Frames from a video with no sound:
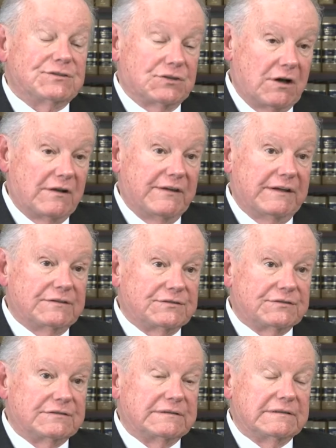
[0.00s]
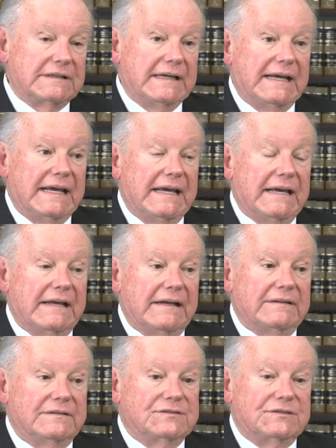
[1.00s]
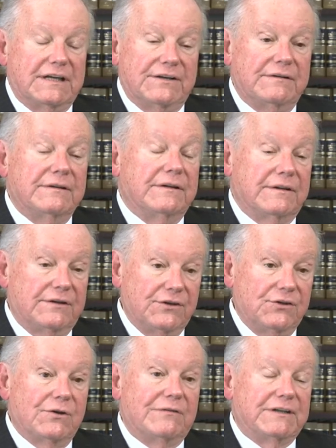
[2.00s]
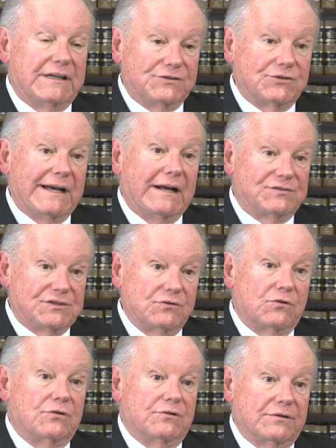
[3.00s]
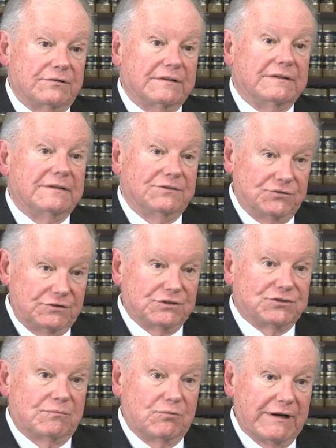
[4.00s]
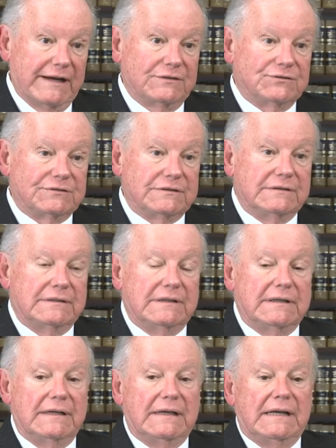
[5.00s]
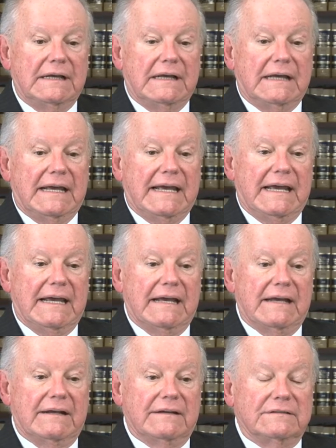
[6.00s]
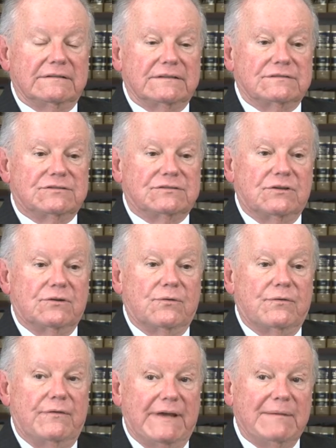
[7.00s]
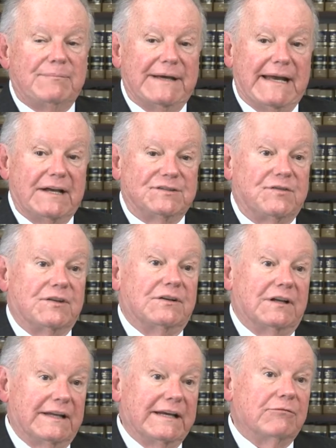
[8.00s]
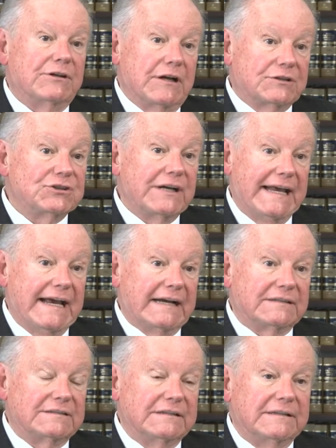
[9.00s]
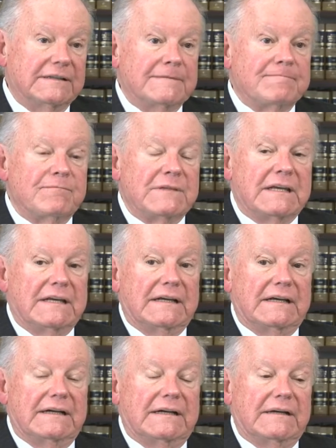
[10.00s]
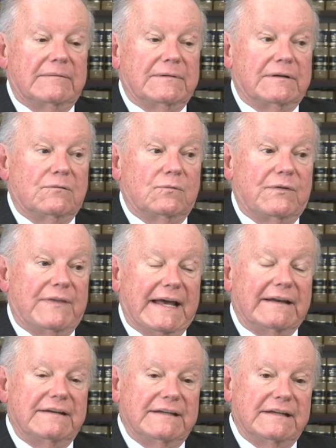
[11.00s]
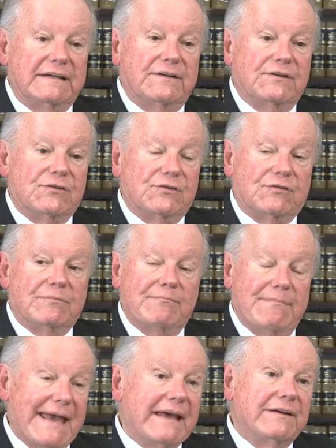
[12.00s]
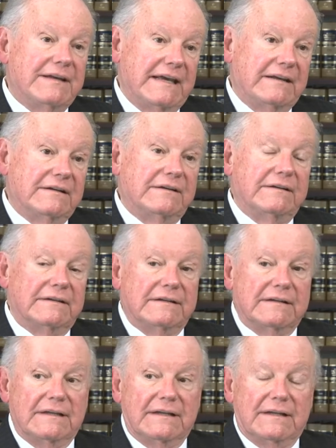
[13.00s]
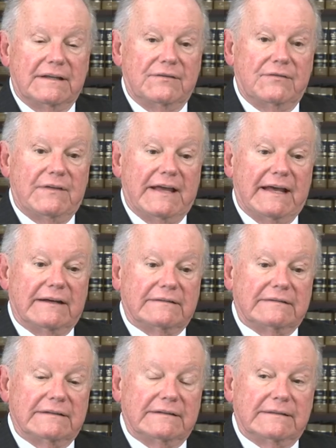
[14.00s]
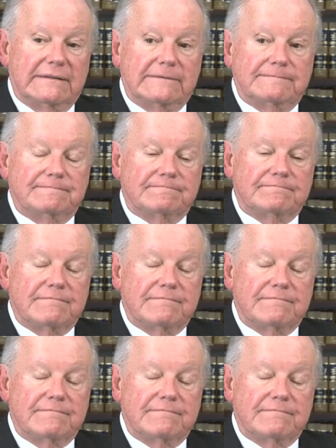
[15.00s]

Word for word: saw this and said, You have to get your house in order, judicial branch. And so they passed the Delay Reduction Act. Um, what that did is mandated that um,